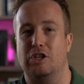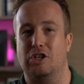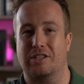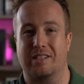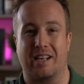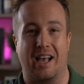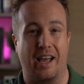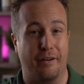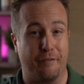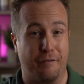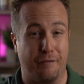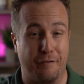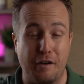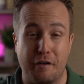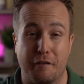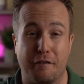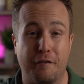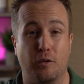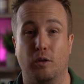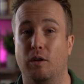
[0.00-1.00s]
just kind of
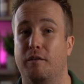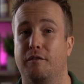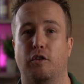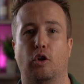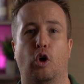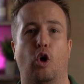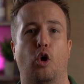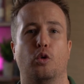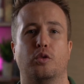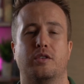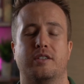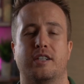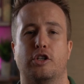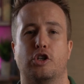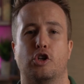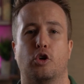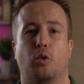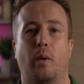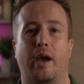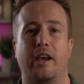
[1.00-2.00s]
fearful of the whole
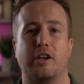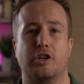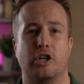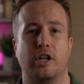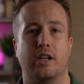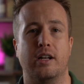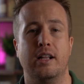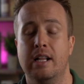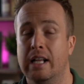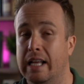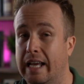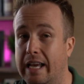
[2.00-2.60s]
situation?